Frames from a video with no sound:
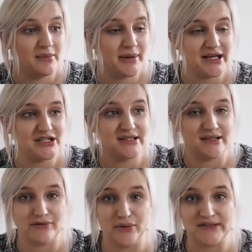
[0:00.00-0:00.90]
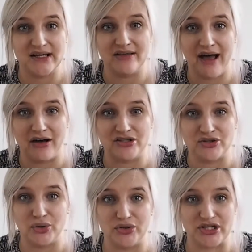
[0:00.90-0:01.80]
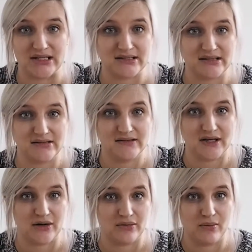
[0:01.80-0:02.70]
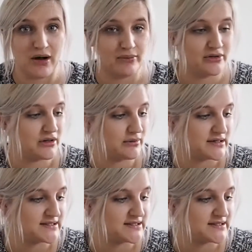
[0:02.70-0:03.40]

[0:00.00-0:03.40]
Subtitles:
pictures of Lawson that are just gorgeous. So why wouldn't you want to